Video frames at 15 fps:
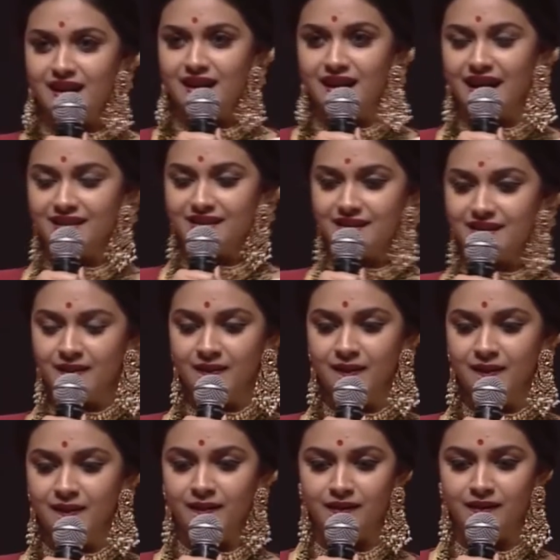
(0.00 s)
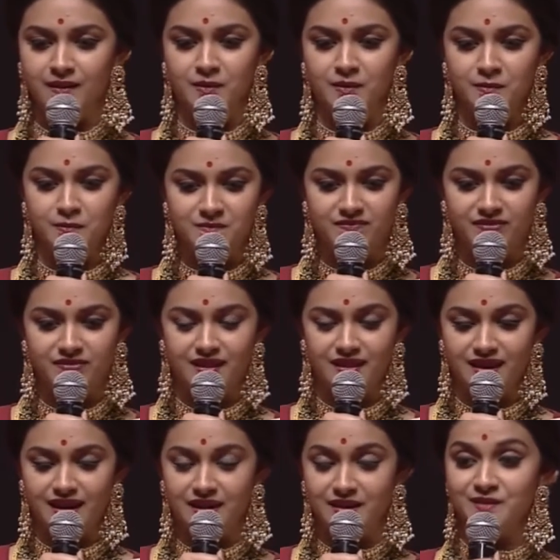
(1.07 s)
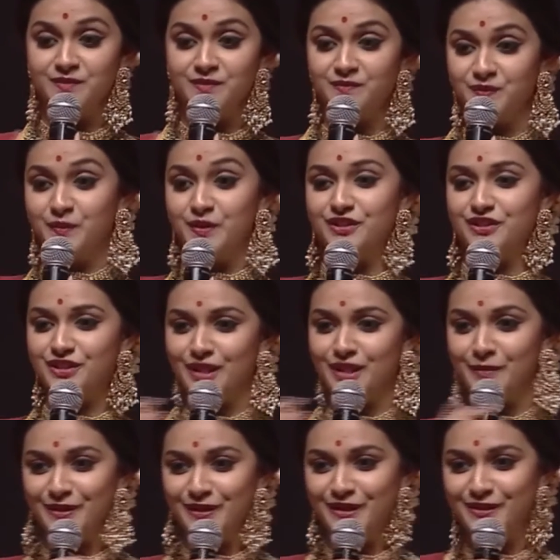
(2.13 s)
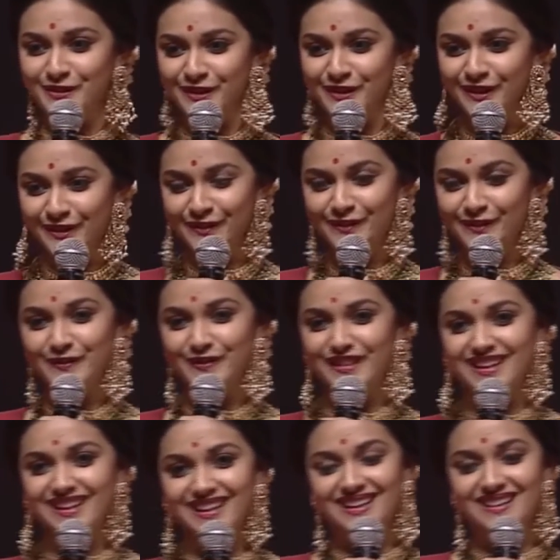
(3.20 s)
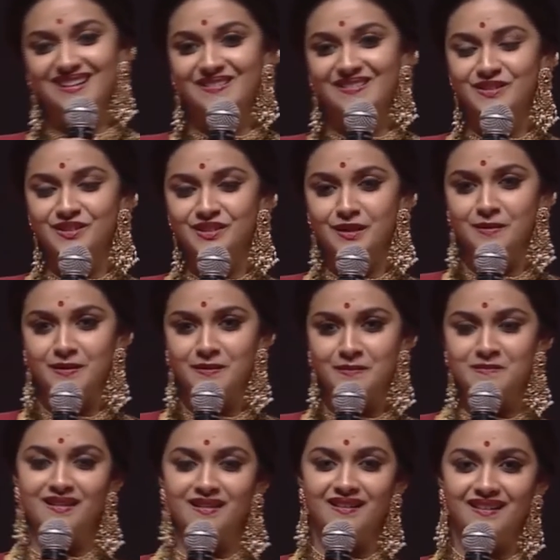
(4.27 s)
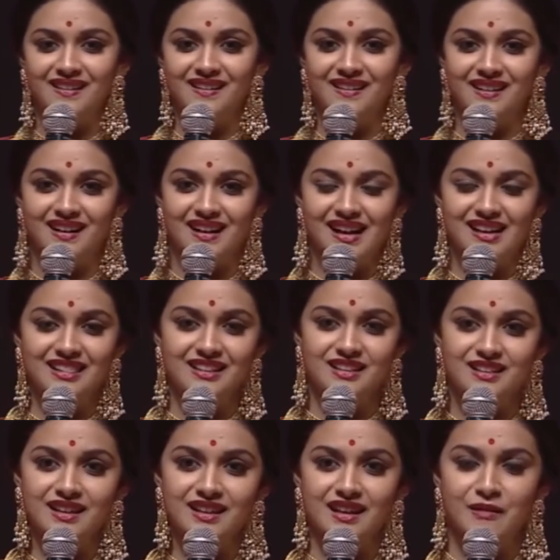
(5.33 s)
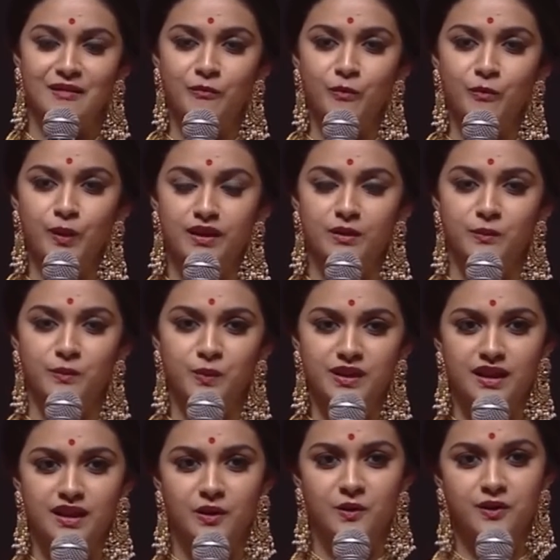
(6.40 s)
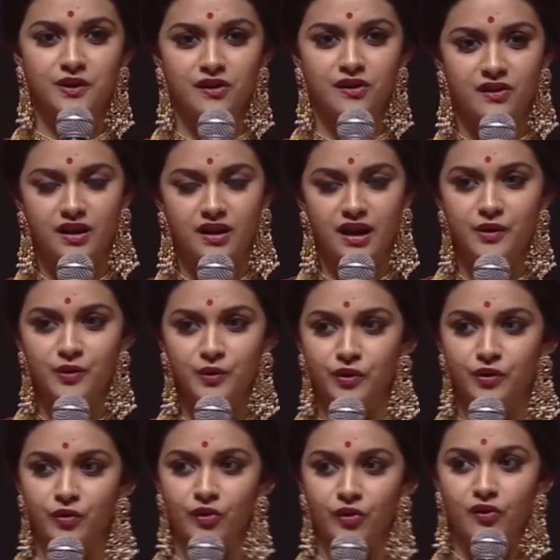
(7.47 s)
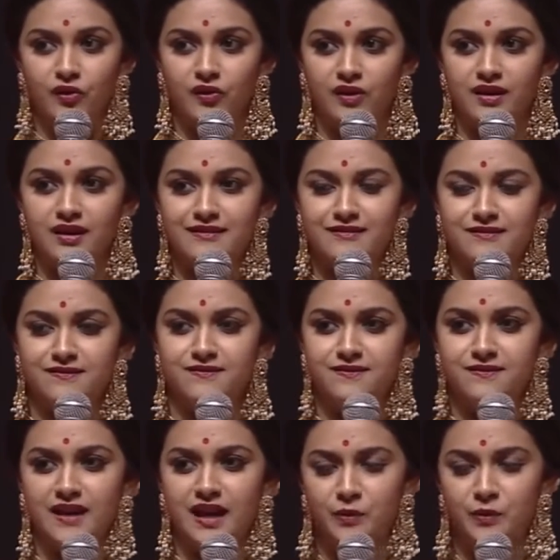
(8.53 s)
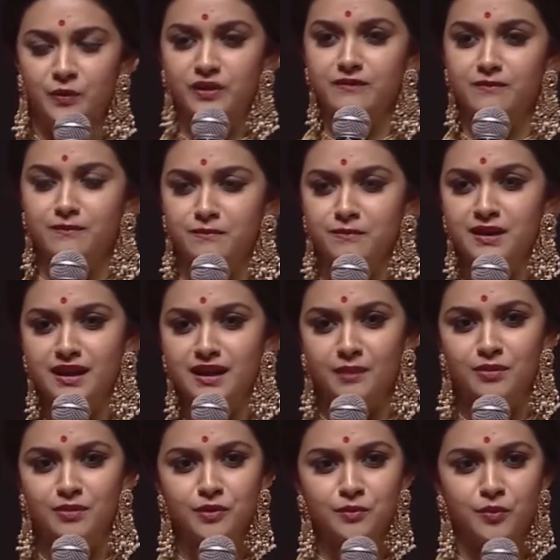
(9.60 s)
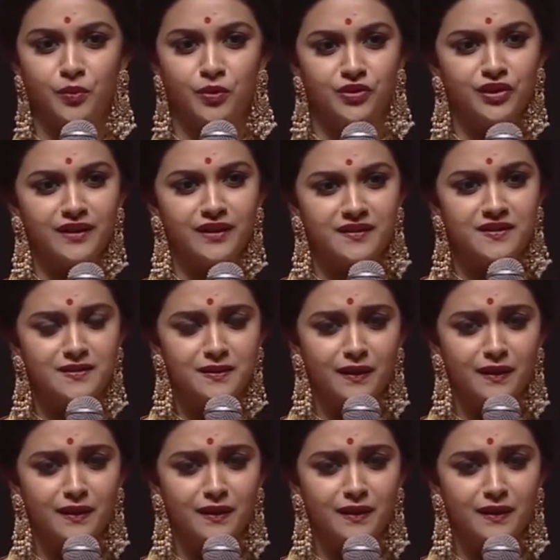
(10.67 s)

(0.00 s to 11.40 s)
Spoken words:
I think, and Vijay Chamundeshwari Garu. Vijaya ma'am, I think without her, I don't know if I would have been able to portray this,